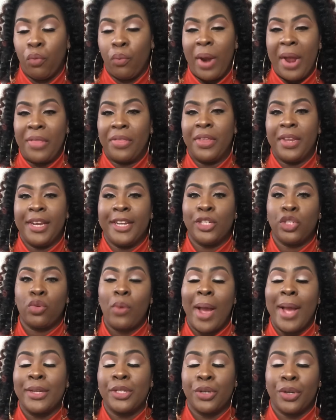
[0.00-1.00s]
rather than
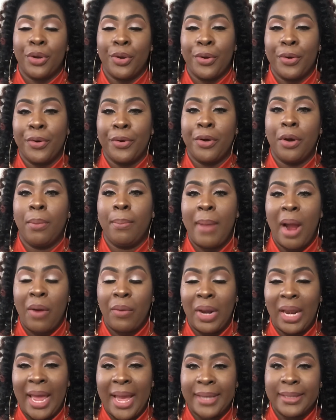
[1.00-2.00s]
try to curl my
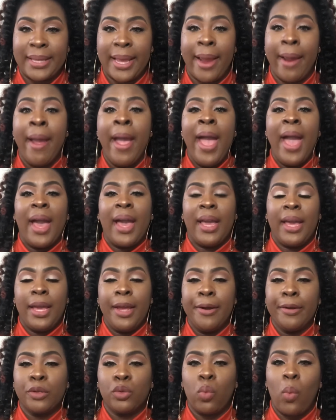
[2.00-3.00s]
relaxed hair. And
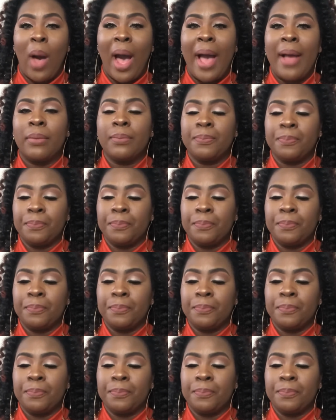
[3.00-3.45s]
here's why.